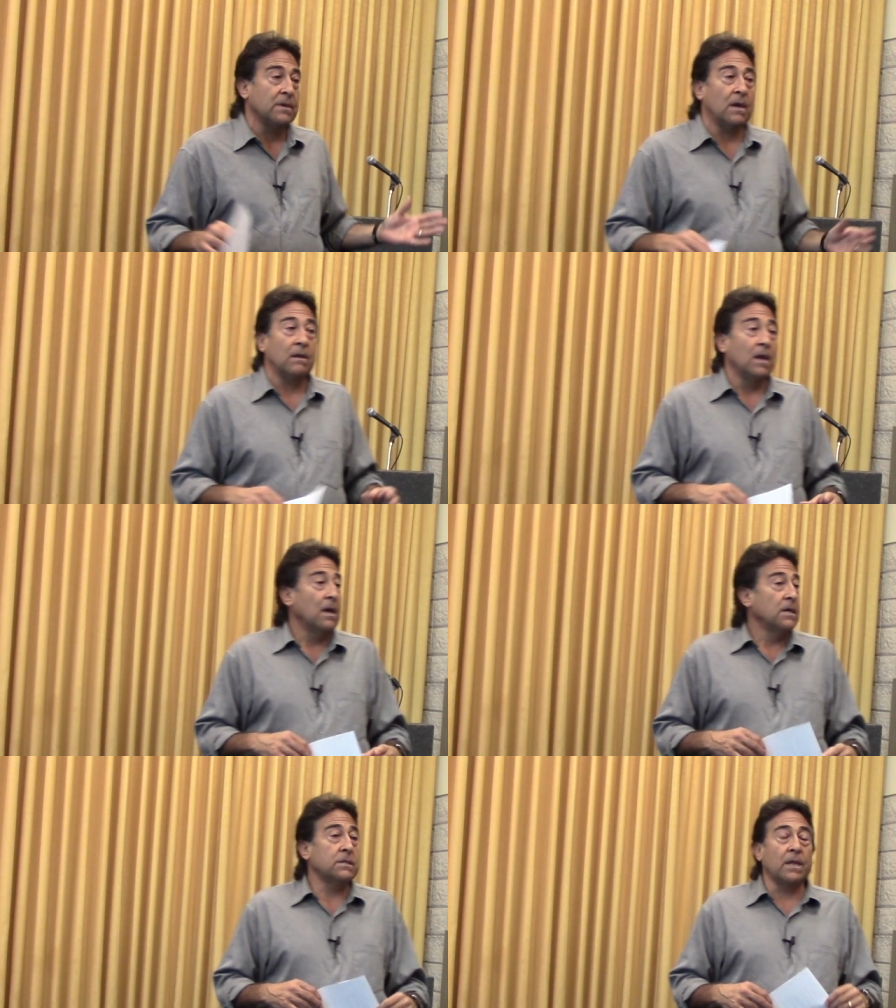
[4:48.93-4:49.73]

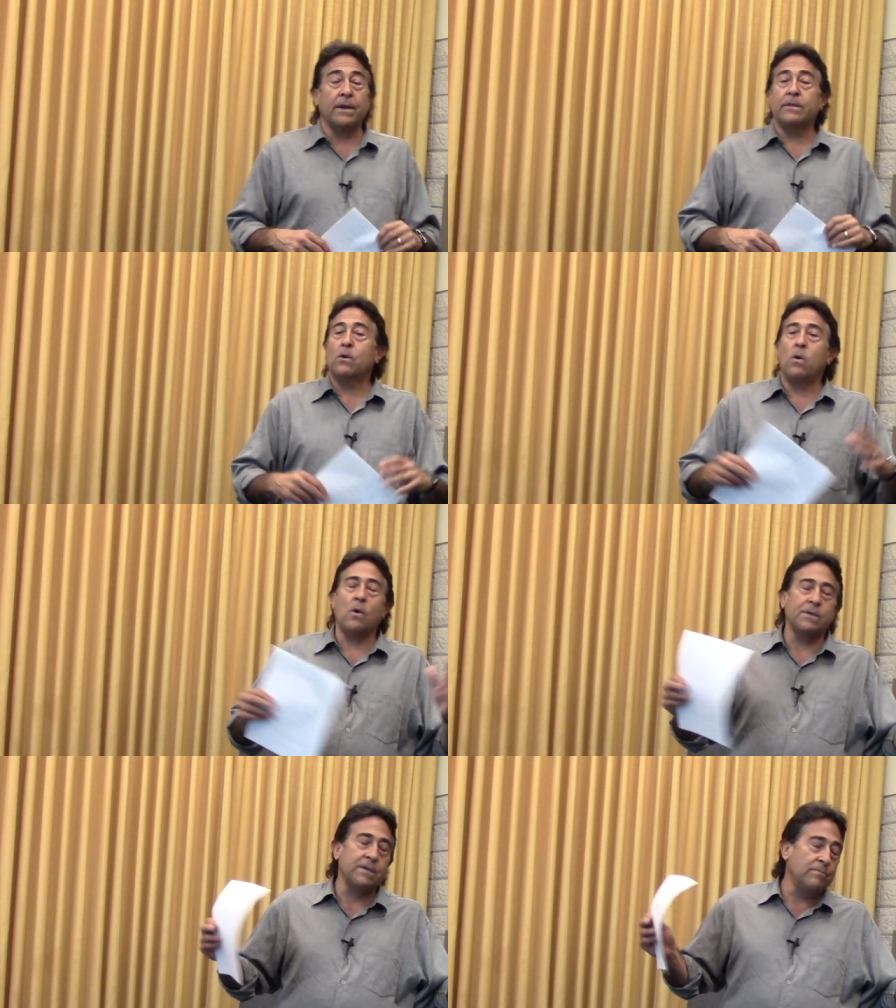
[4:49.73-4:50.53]
Studied the
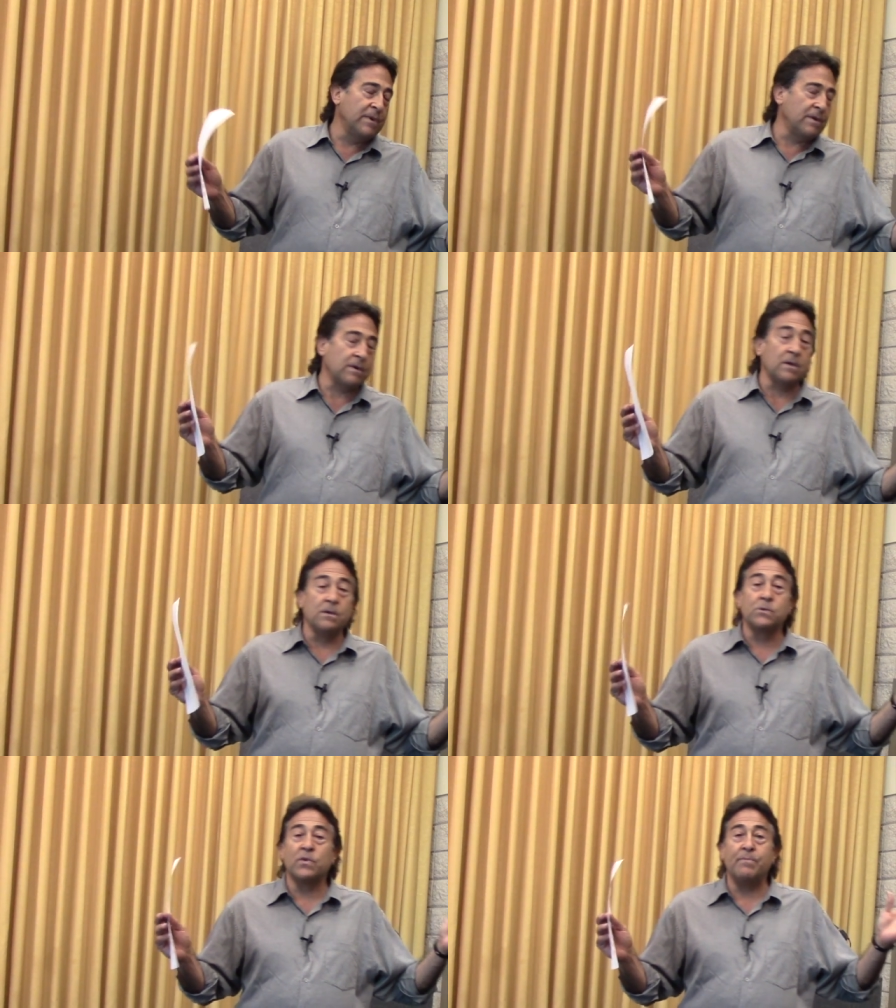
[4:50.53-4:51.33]
Course in
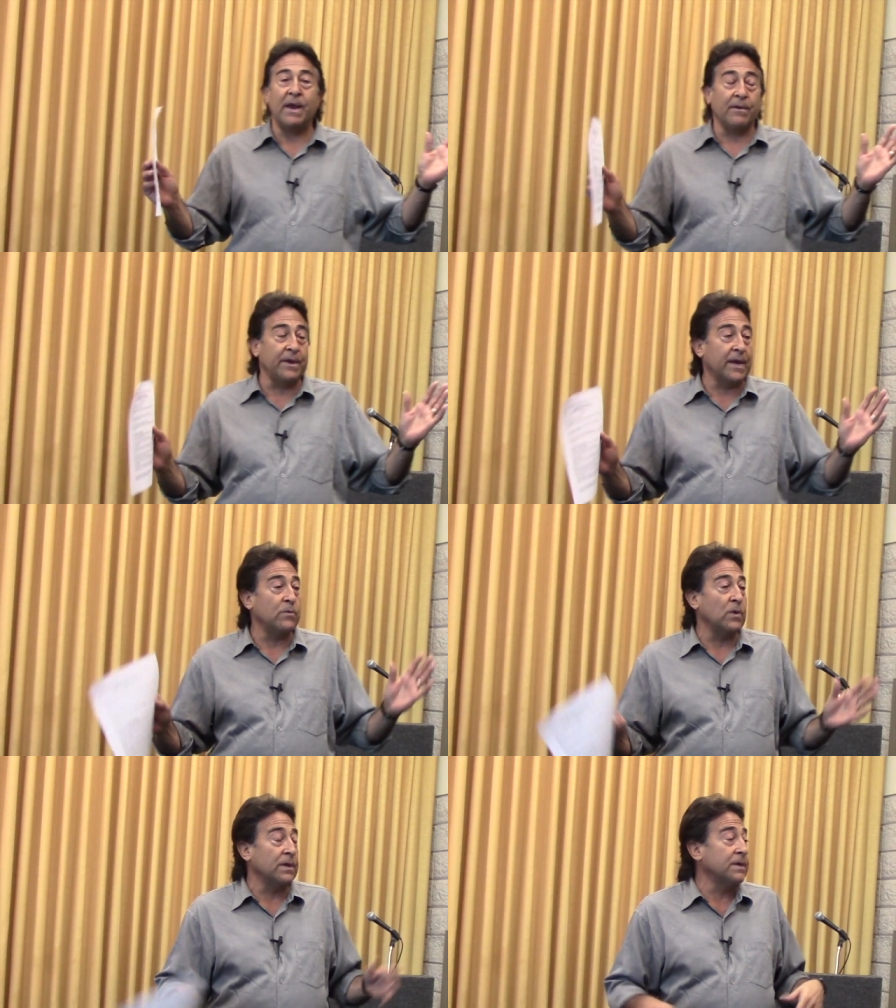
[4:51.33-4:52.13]
Miracles with Mary
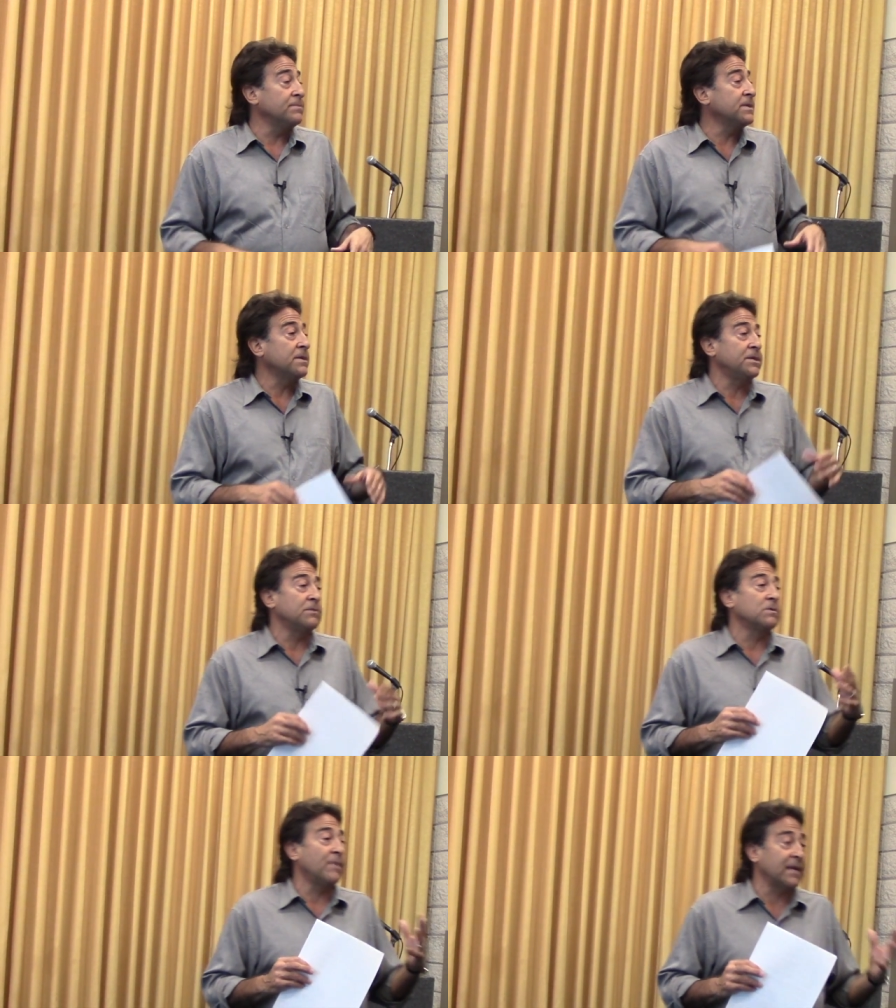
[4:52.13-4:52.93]
Ann Williamson. She
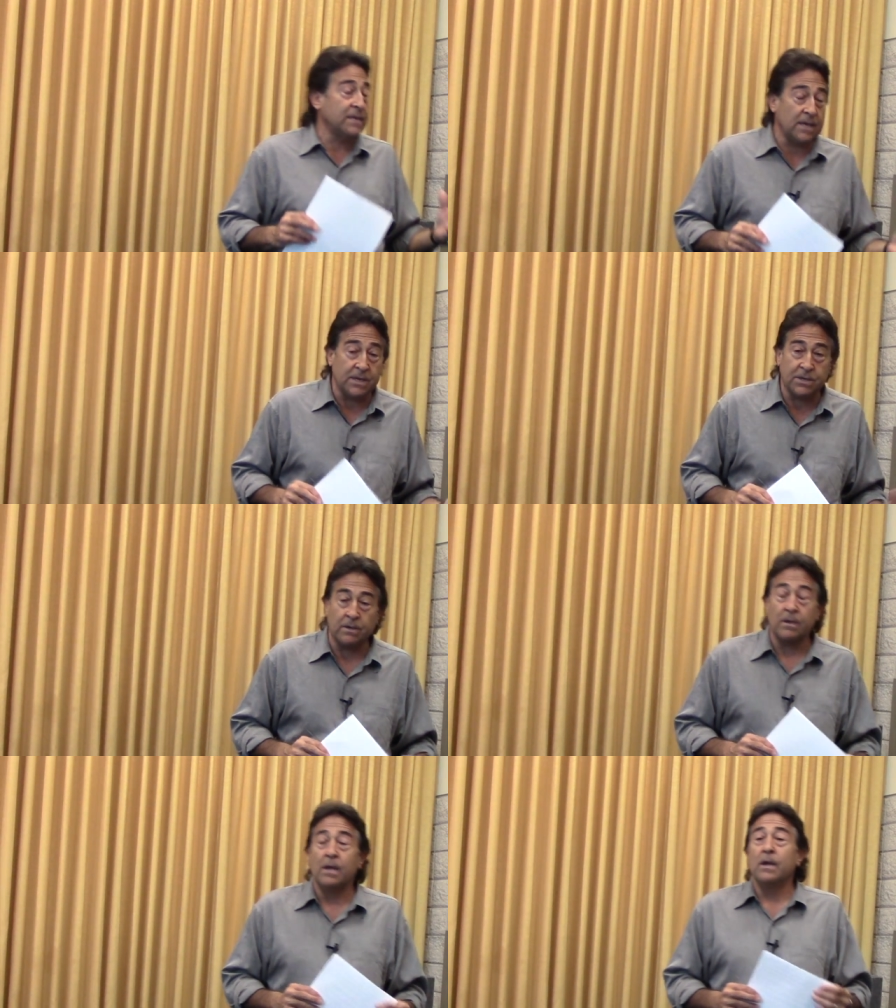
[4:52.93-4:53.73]
was my
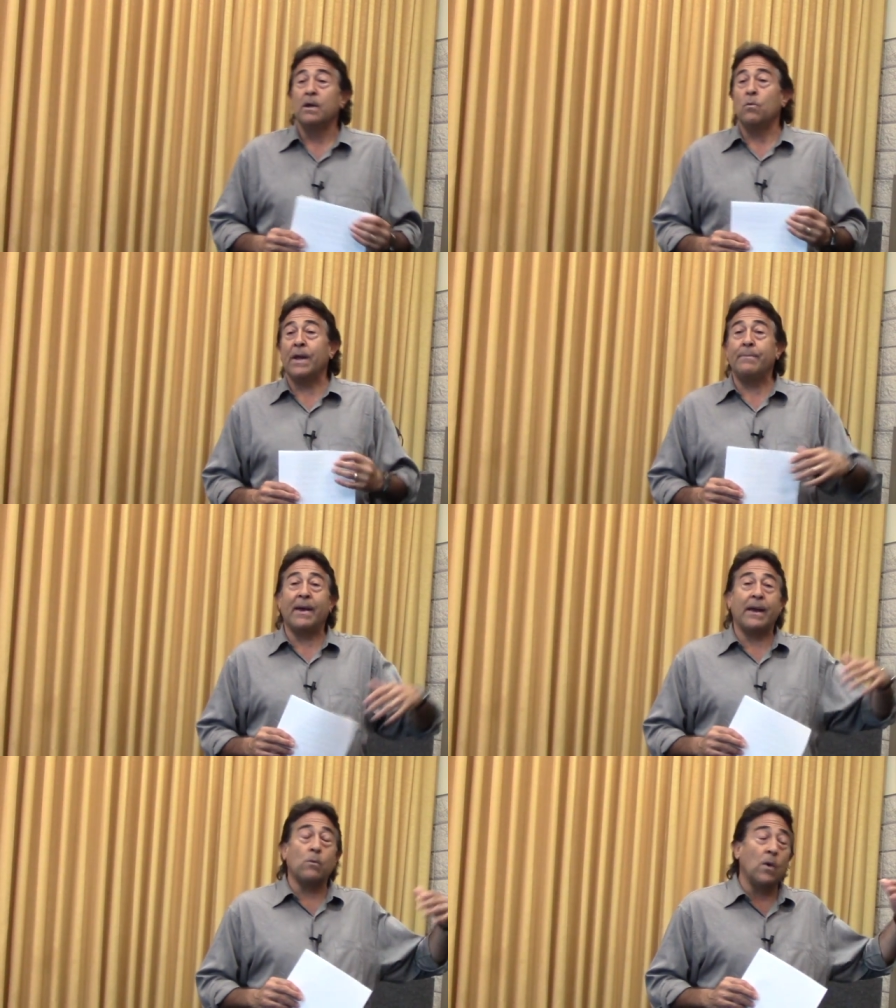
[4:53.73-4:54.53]
teacher way
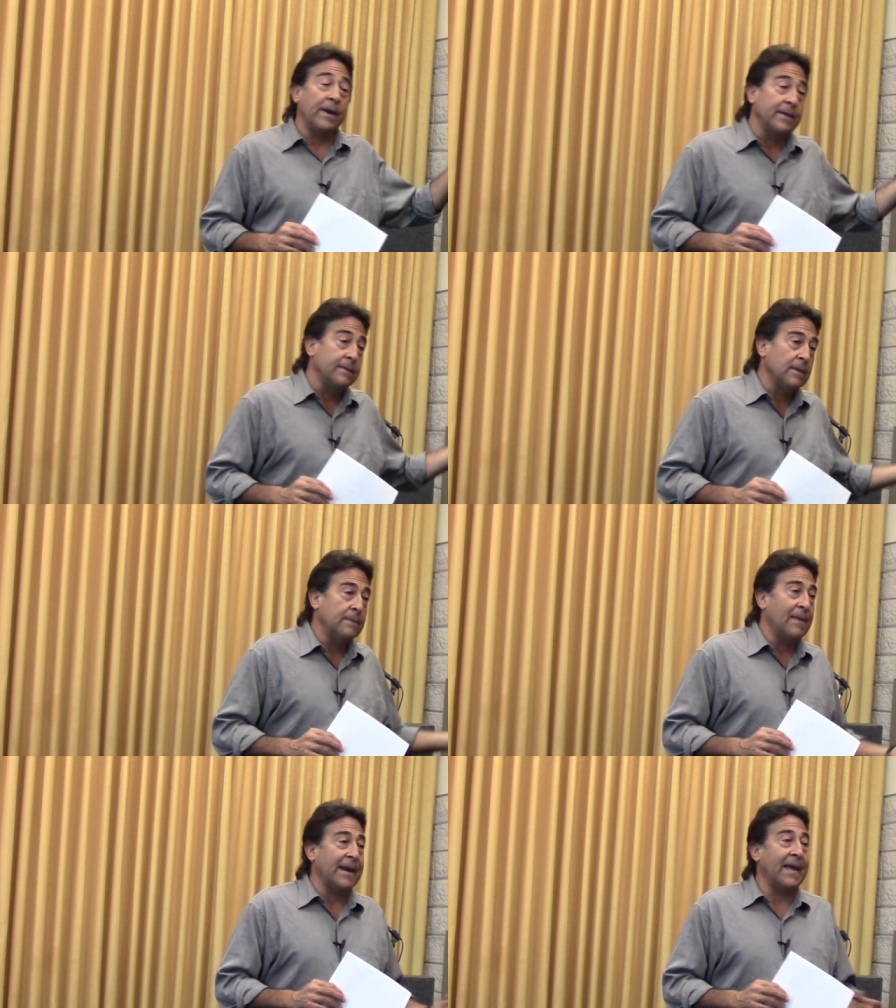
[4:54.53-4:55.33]
back when
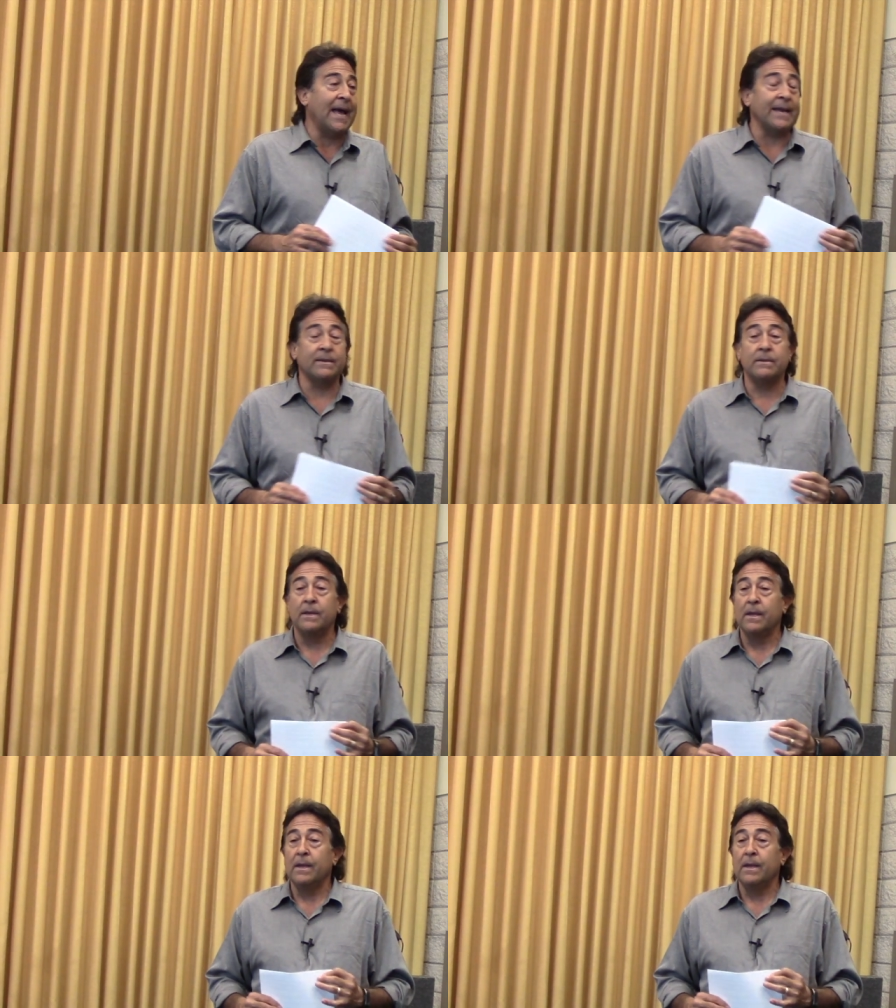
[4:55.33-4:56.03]
in Manhattan.